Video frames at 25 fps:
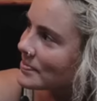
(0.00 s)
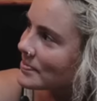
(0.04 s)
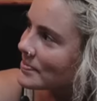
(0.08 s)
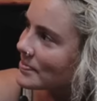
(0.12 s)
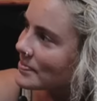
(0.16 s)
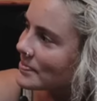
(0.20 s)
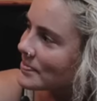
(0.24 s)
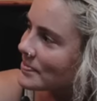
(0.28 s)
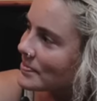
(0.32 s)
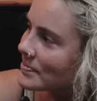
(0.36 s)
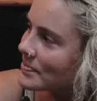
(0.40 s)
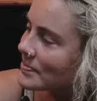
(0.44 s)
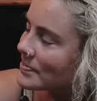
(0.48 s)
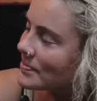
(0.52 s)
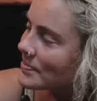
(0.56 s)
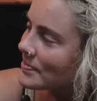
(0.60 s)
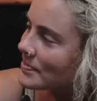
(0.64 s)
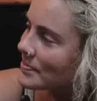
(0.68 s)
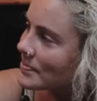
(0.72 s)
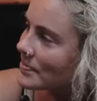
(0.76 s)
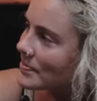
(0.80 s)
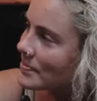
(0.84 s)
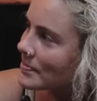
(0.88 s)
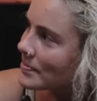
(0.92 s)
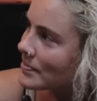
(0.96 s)

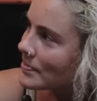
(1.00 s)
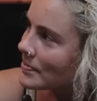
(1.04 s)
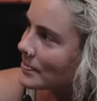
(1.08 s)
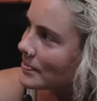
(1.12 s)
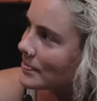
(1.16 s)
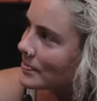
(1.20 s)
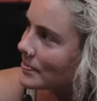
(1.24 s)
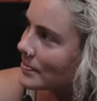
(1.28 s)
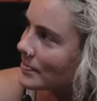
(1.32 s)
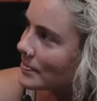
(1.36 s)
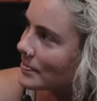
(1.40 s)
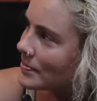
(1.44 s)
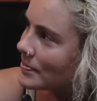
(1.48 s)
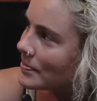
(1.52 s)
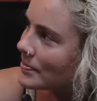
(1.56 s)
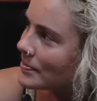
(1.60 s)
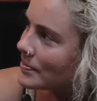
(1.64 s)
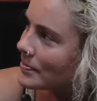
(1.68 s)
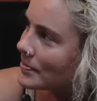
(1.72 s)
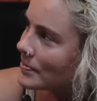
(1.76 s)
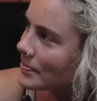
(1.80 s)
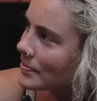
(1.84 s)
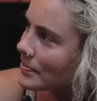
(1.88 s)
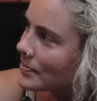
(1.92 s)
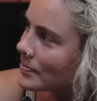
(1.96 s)

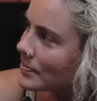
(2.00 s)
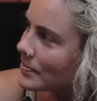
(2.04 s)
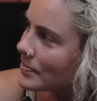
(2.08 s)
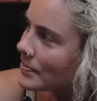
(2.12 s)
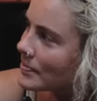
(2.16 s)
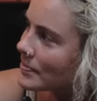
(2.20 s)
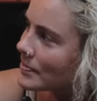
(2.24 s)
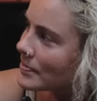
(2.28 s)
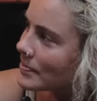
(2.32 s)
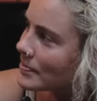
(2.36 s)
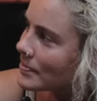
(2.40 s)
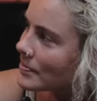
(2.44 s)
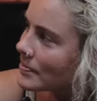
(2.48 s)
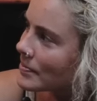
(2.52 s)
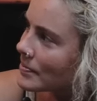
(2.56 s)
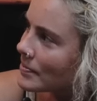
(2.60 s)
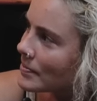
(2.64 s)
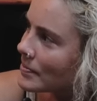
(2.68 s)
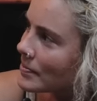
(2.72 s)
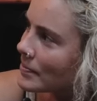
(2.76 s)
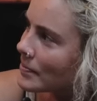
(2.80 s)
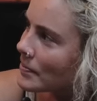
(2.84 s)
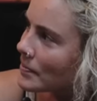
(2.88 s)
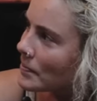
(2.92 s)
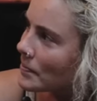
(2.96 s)

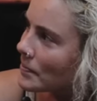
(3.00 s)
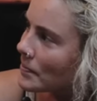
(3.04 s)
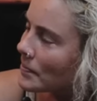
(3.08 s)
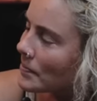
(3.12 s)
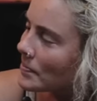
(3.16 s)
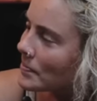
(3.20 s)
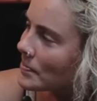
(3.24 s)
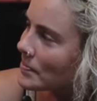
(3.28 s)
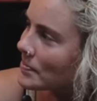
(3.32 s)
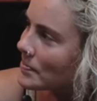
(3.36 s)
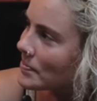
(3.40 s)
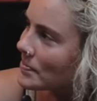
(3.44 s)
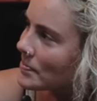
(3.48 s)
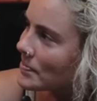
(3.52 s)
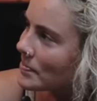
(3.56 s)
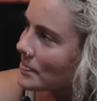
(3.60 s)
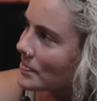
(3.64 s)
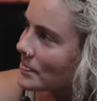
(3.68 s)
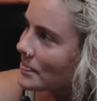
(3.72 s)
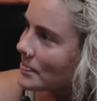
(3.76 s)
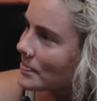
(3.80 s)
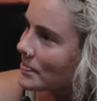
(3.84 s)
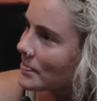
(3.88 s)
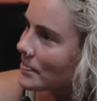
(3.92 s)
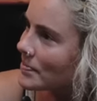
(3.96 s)

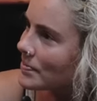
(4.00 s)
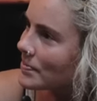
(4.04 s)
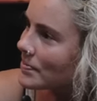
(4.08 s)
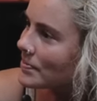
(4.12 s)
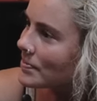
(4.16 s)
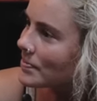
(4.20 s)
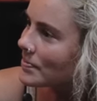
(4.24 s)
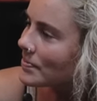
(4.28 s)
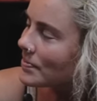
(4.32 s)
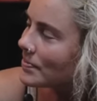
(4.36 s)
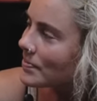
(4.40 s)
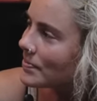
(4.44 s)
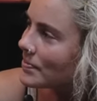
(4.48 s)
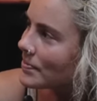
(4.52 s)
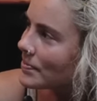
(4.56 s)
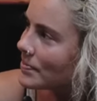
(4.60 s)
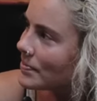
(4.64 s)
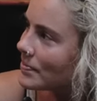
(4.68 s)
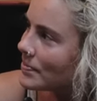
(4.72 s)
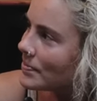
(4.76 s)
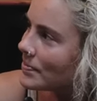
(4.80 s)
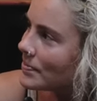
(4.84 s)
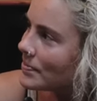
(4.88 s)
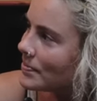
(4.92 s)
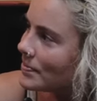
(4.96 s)

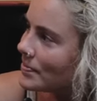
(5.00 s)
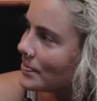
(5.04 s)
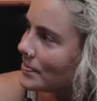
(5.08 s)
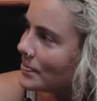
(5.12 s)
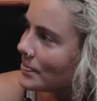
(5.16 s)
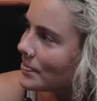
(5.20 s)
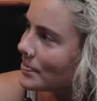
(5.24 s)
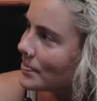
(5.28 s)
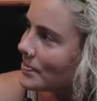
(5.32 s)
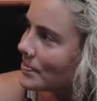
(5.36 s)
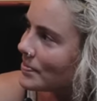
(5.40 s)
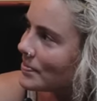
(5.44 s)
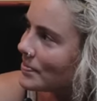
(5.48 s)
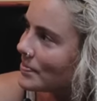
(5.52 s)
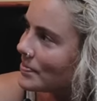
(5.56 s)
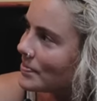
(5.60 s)
No words are spoken by the person on screen.